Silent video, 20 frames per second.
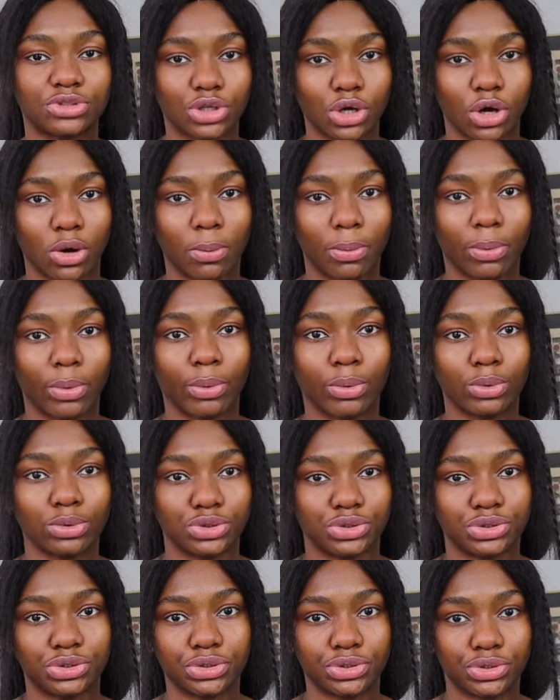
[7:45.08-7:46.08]
job
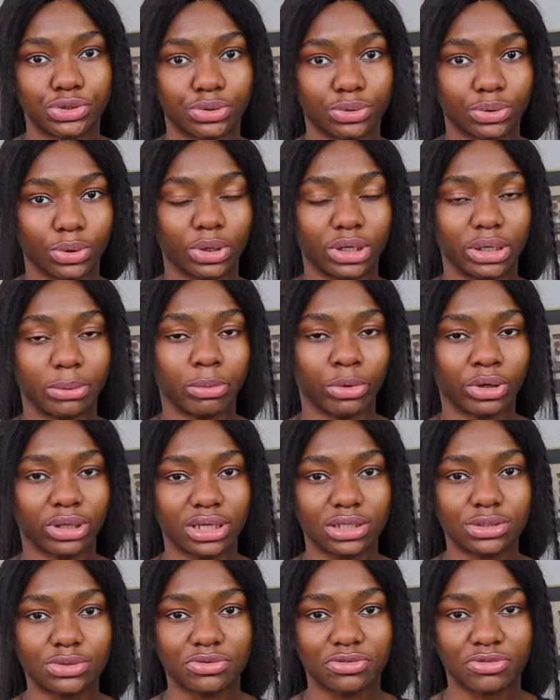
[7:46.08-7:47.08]
would you do on a
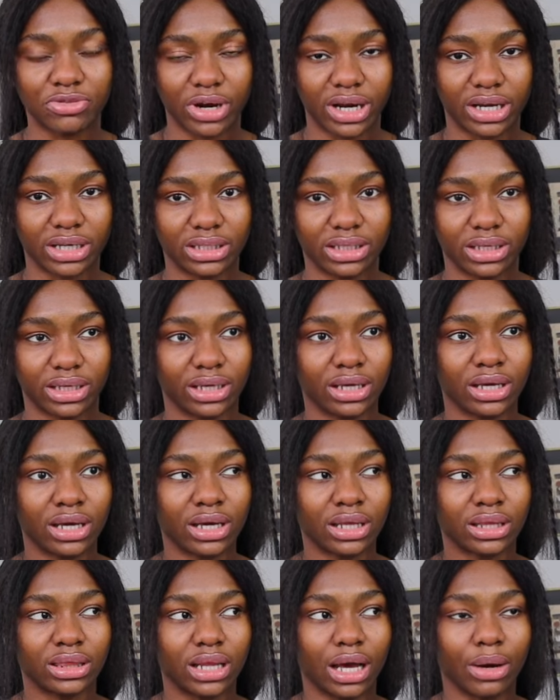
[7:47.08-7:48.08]
Monday to Friday
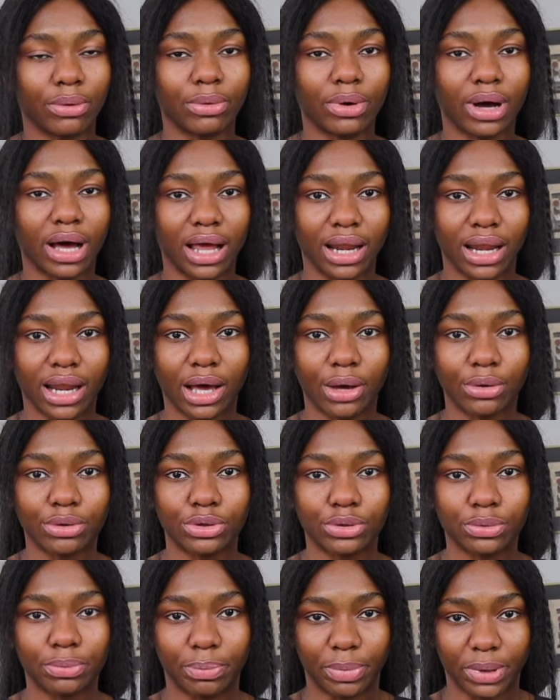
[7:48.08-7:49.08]
that will allow
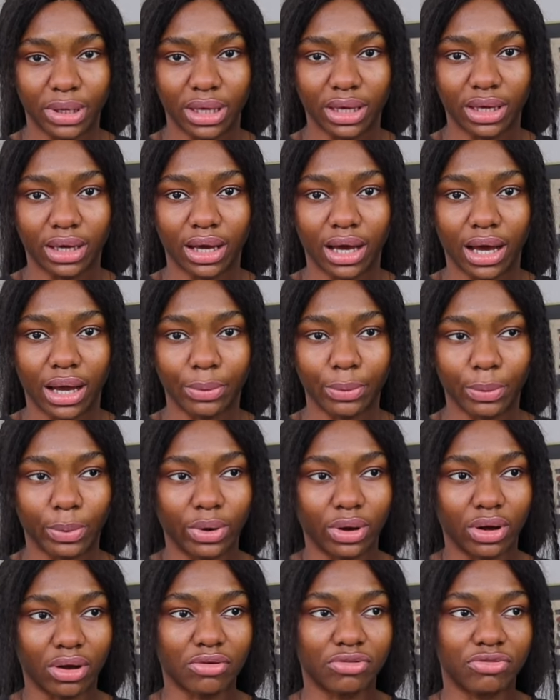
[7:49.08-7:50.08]
you be at
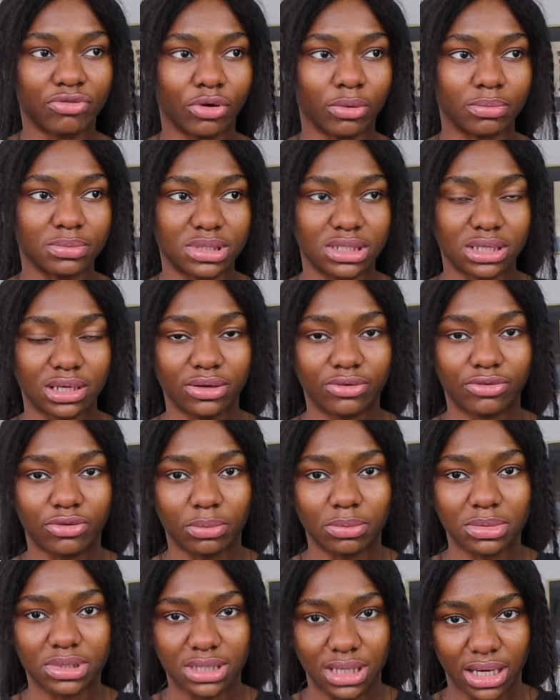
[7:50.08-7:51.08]
work from, say,
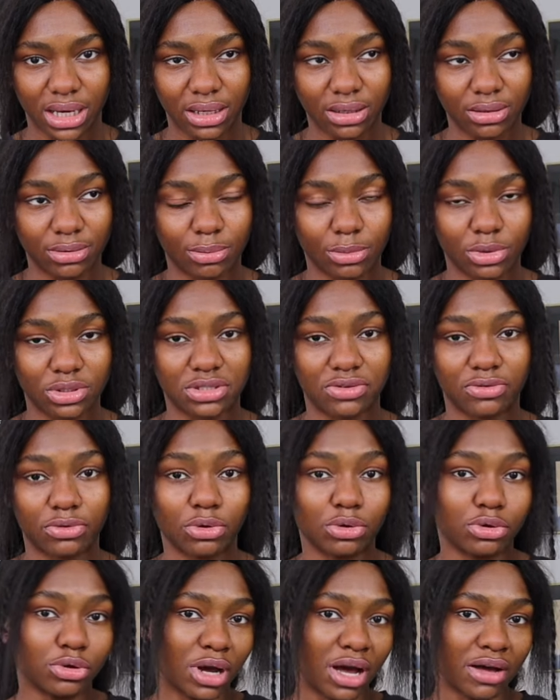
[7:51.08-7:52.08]
from 10? Because
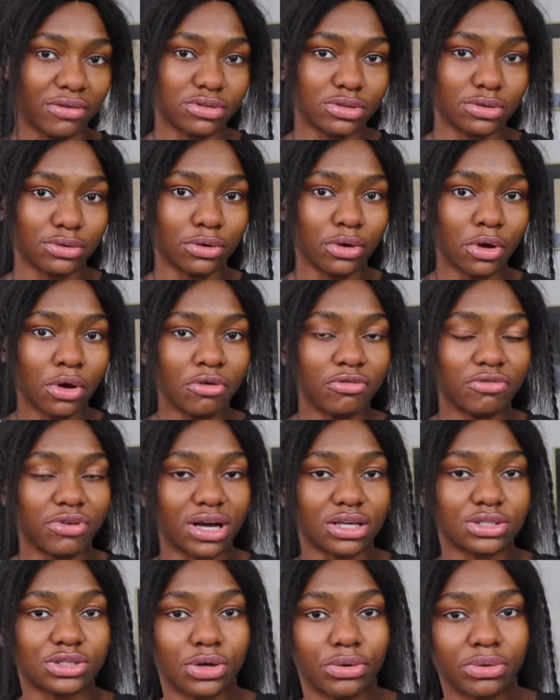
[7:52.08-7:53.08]
you have to
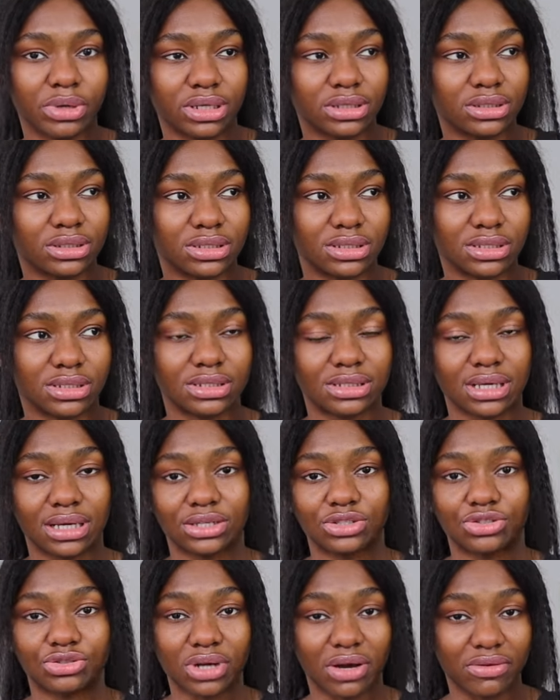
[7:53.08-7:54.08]
factor in
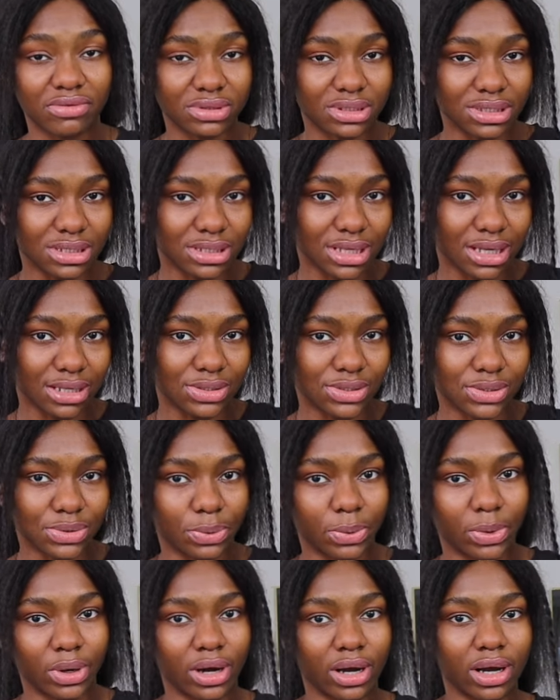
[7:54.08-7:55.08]
distance, travel distance to
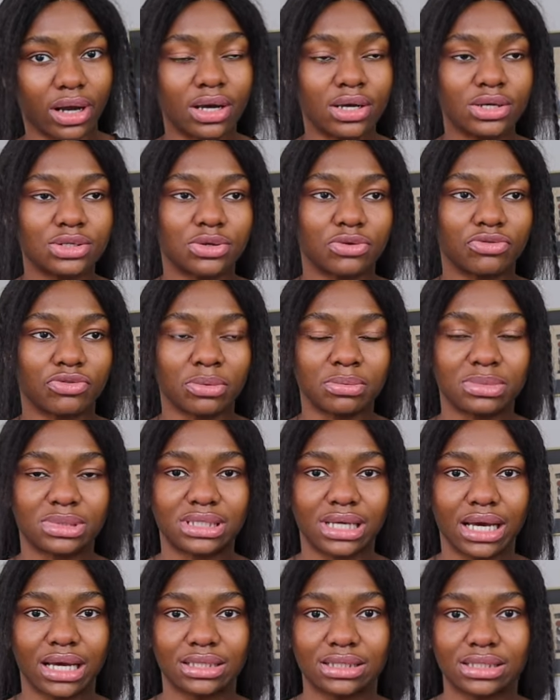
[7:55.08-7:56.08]
work. So from
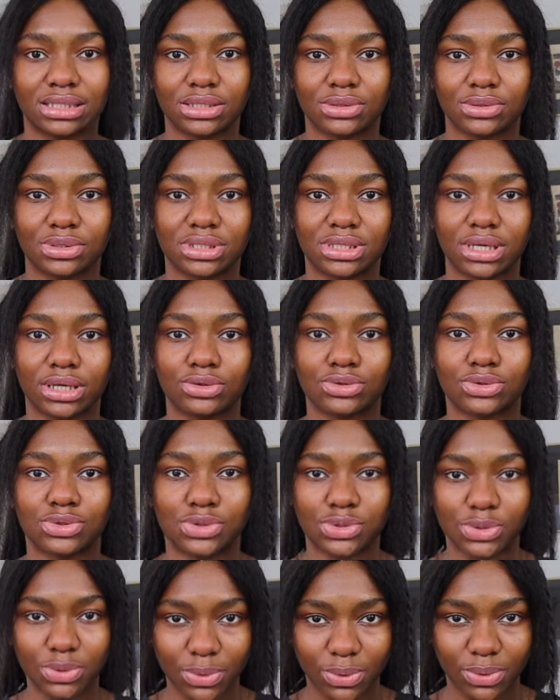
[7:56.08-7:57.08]
10 till, say,
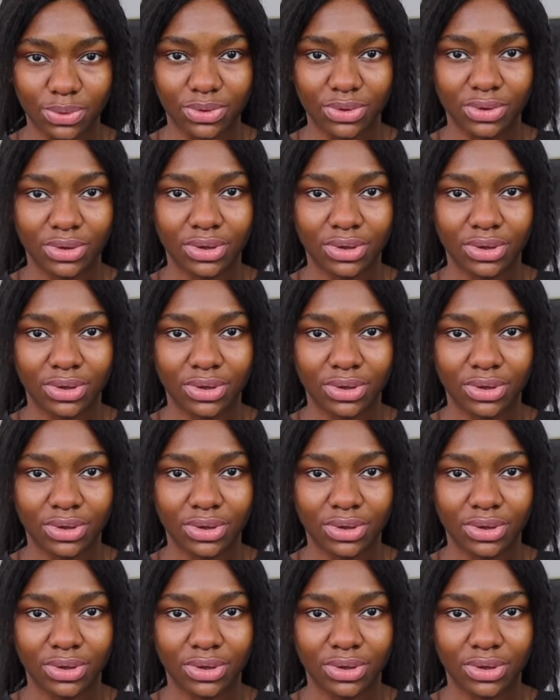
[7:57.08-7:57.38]
2